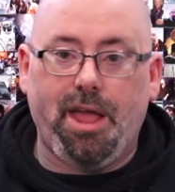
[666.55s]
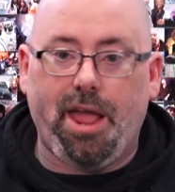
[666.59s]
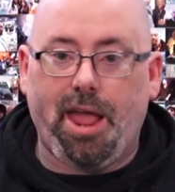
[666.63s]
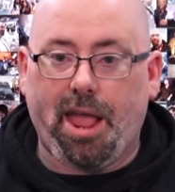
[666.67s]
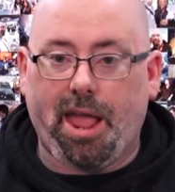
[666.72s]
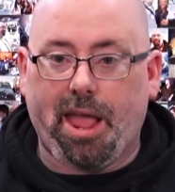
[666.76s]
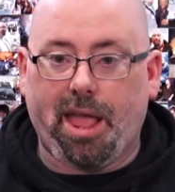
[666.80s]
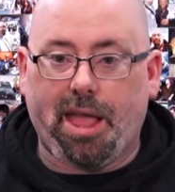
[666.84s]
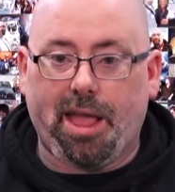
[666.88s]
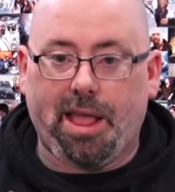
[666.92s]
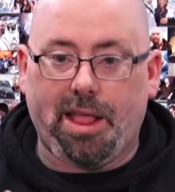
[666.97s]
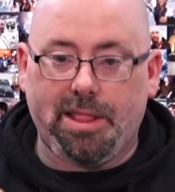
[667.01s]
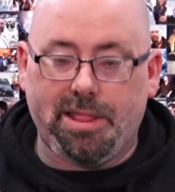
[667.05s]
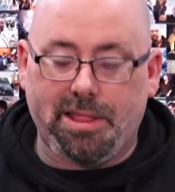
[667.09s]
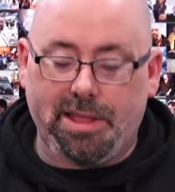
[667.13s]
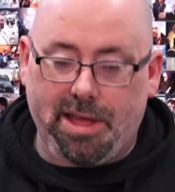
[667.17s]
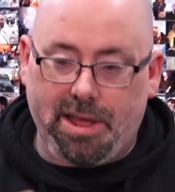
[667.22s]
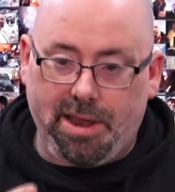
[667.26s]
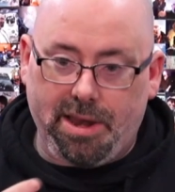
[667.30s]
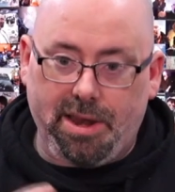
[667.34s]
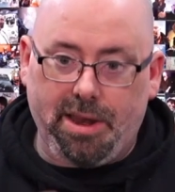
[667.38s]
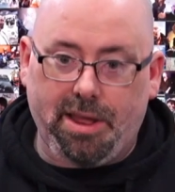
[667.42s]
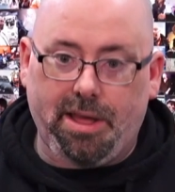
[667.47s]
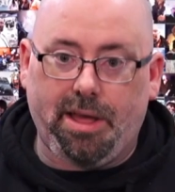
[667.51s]
And
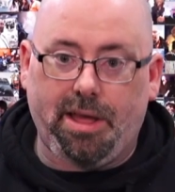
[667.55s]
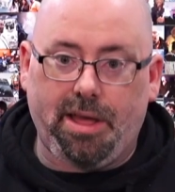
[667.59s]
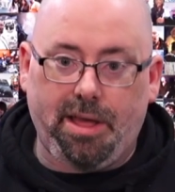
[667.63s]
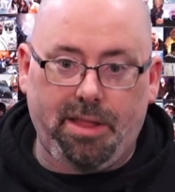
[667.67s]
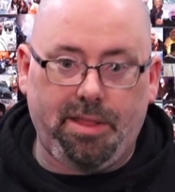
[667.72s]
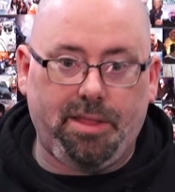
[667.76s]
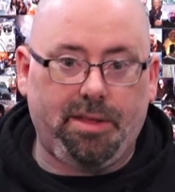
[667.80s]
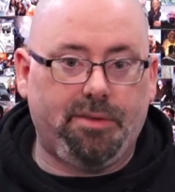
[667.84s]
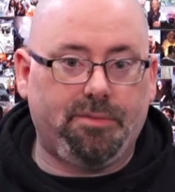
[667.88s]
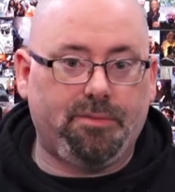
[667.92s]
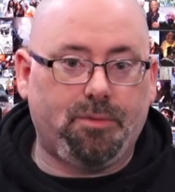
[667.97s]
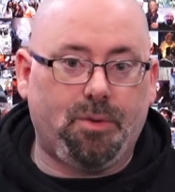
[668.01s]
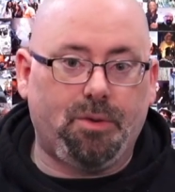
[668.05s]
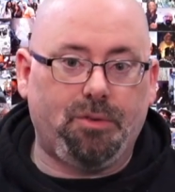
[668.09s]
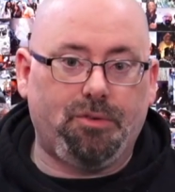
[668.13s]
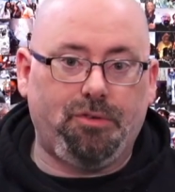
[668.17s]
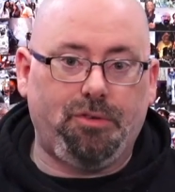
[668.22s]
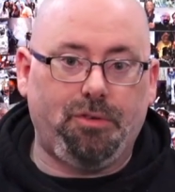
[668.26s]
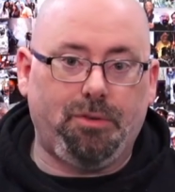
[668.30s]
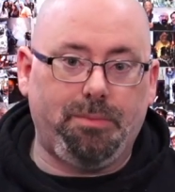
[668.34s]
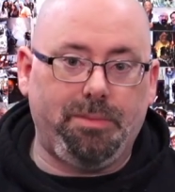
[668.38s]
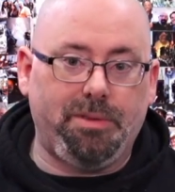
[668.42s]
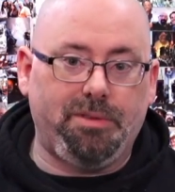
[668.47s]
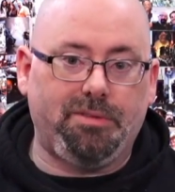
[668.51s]
then of
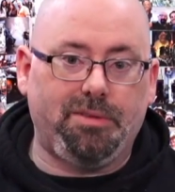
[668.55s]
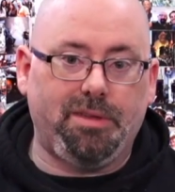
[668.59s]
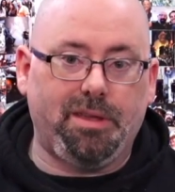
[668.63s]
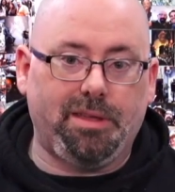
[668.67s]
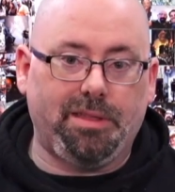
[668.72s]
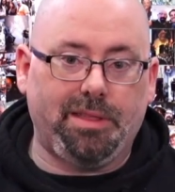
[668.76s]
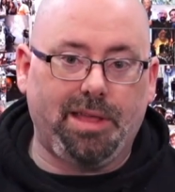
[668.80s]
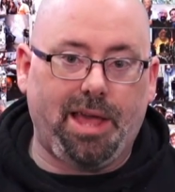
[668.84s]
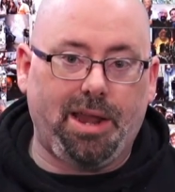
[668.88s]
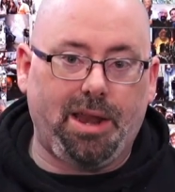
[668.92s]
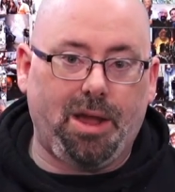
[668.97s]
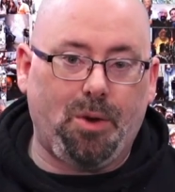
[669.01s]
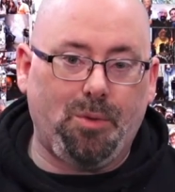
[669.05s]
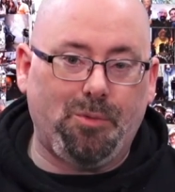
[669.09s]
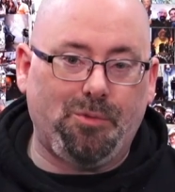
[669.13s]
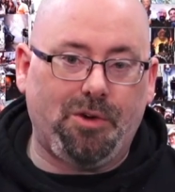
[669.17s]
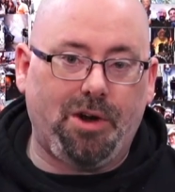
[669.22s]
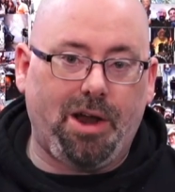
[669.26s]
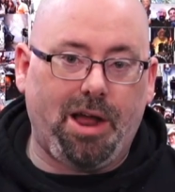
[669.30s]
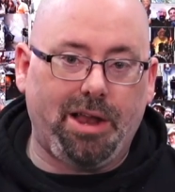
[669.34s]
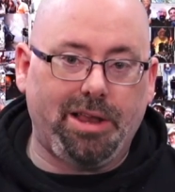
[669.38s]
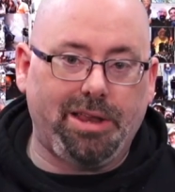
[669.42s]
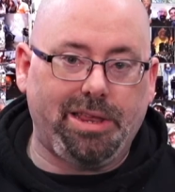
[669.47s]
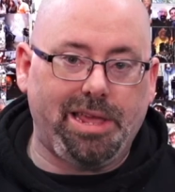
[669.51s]
course, you'll be seeing that
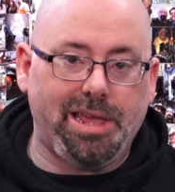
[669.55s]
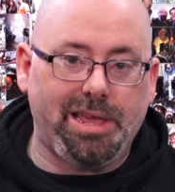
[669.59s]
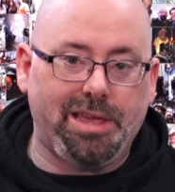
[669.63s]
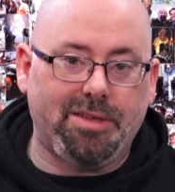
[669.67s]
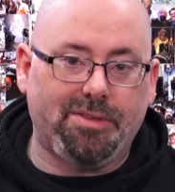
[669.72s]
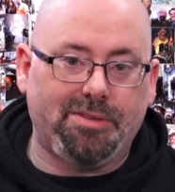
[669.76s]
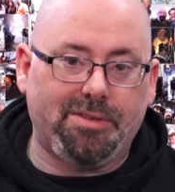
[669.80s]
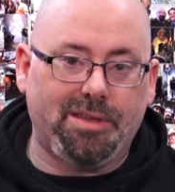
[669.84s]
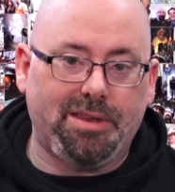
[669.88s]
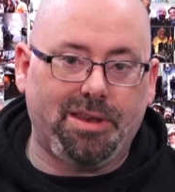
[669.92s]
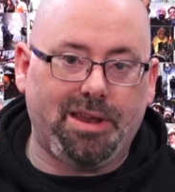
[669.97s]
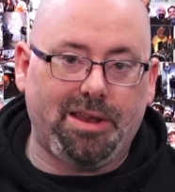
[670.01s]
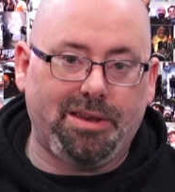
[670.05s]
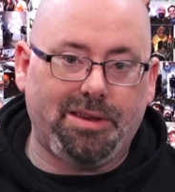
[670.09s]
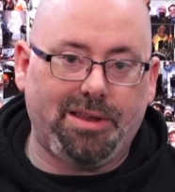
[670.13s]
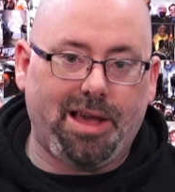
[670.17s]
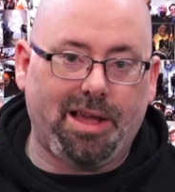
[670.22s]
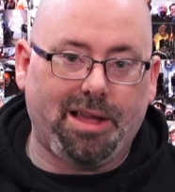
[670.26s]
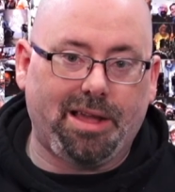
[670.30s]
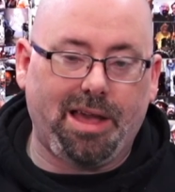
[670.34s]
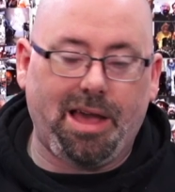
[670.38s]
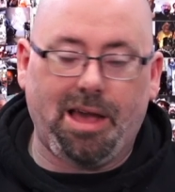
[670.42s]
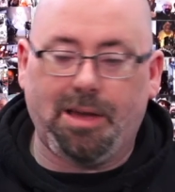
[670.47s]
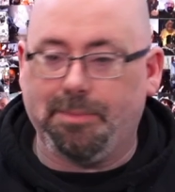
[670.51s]
over on
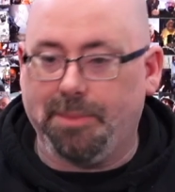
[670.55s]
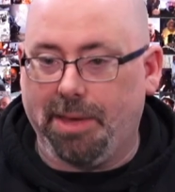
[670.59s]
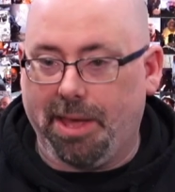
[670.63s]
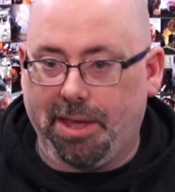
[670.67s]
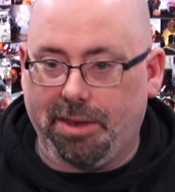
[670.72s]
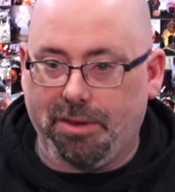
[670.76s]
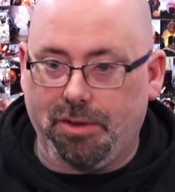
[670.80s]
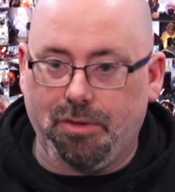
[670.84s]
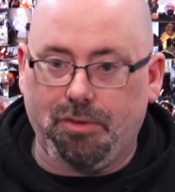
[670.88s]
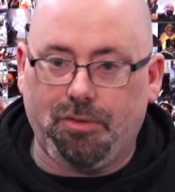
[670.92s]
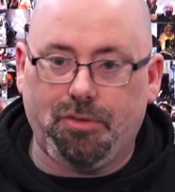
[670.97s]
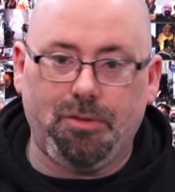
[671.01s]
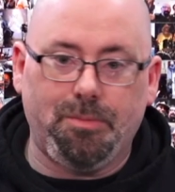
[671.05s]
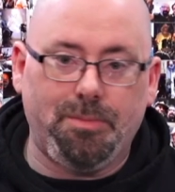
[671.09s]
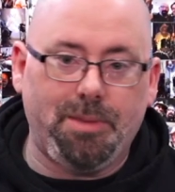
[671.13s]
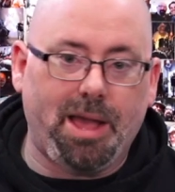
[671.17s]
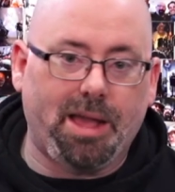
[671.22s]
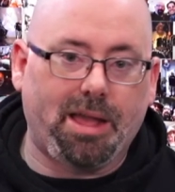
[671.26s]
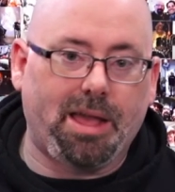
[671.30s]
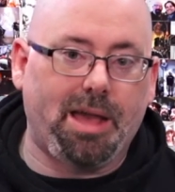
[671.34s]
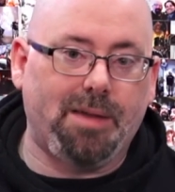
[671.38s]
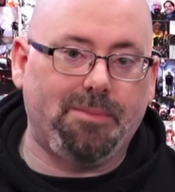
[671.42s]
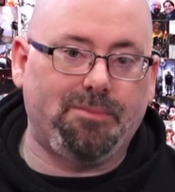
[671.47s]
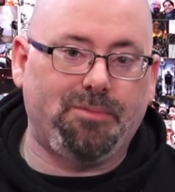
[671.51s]
geekazine.com and
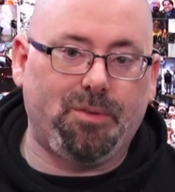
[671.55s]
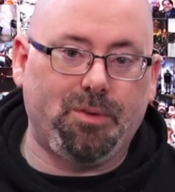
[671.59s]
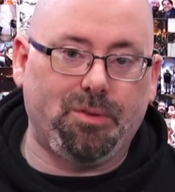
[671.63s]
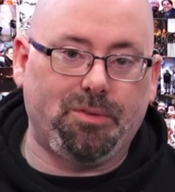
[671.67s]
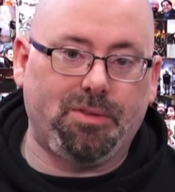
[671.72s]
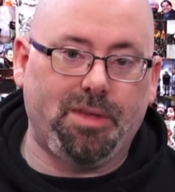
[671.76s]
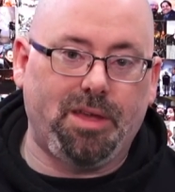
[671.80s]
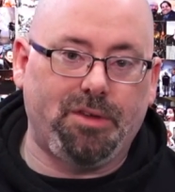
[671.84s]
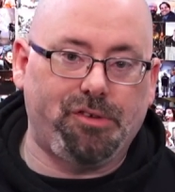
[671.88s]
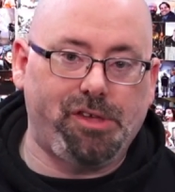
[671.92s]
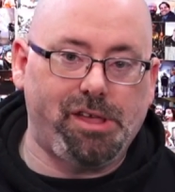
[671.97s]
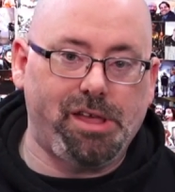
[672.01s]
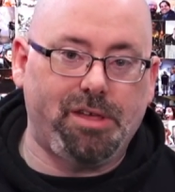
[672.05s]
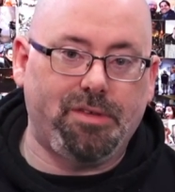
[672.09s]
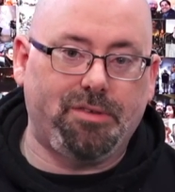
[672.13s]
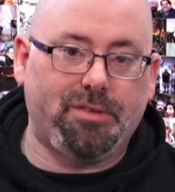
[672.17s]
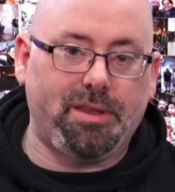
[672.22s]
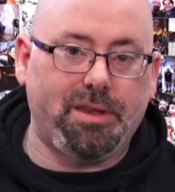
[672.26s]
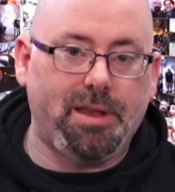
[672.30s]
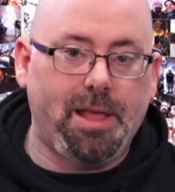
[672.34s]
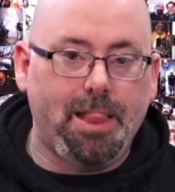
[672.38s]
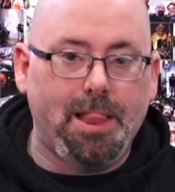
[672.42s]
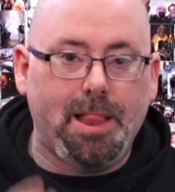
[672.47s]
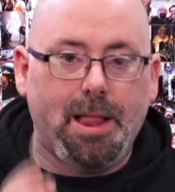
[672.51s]

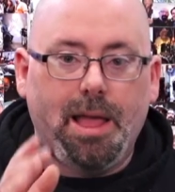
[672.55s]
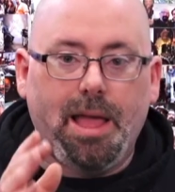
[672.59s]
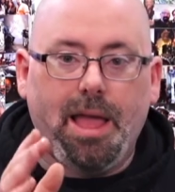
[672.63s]
youtube.com/geekazine.